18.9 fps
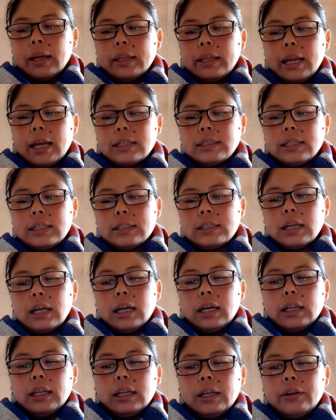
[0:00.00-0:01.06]
Next is
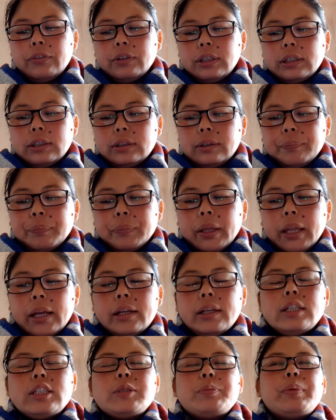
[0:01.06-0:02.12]
even the
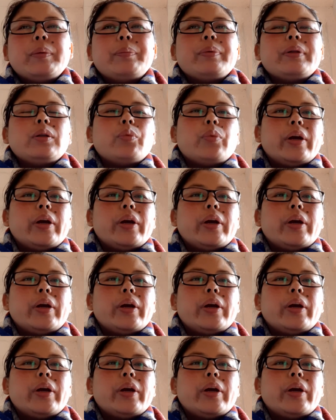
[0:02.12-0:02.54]
English people